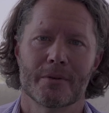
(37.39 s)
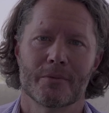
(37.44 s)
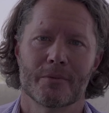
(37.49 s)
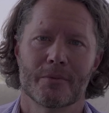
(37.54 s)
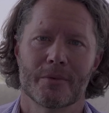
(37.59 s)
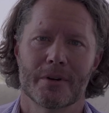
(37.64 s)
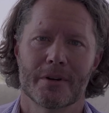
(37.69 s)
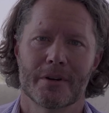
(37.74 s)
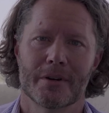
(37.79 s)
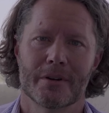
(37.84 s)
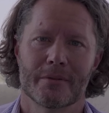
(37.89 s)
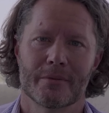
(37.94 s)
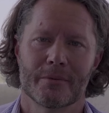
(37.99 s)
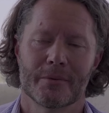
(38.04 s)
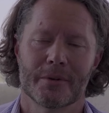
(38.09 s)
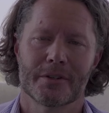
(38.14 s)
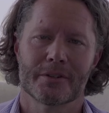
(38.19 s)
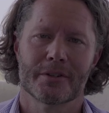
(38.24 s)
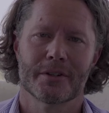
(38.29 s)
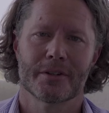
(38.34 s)
and
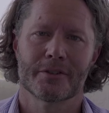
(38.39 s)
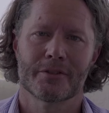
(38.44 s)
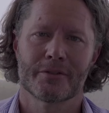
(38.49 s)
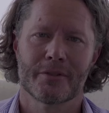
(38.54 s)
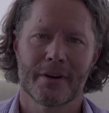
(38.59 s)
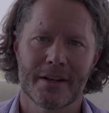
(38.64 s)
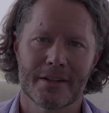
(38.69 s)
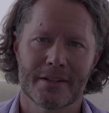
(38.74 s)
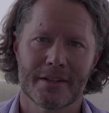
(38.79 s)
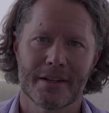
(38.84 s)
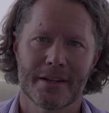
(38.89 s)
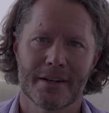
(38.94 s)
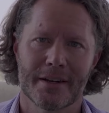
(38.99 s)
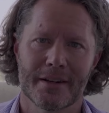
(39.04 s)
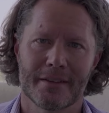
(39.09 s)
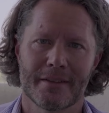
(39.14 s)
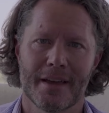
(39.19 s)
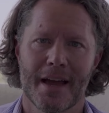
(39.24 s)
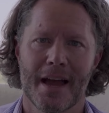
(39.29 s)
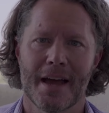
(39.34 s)
we're still
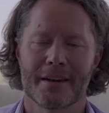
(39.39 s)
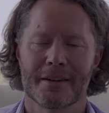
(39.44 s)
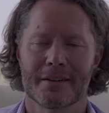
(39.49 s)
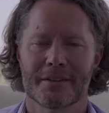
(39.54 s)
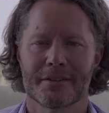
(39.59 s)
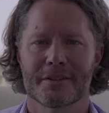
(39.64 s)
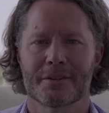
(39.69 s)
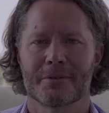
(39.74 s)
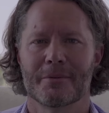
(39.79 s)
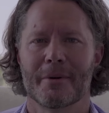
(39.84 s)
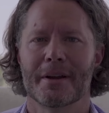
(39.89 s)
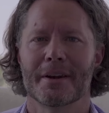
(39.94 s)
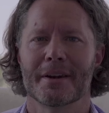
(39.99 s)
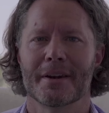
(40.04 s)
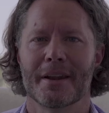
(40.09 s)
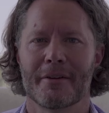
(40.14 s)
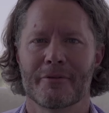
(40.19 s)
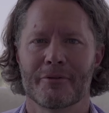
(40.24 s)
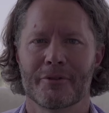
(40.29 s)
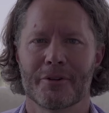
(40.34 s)
translating that, and it's quite
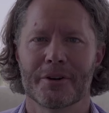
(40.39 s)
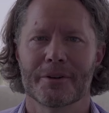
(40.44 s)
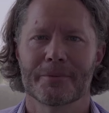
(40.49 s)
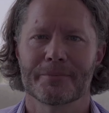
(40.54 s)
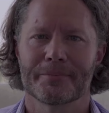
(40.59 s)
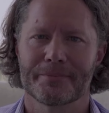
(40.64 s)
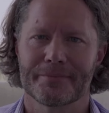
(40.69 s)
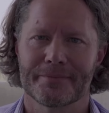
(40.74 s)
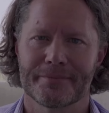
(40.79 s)
an effort.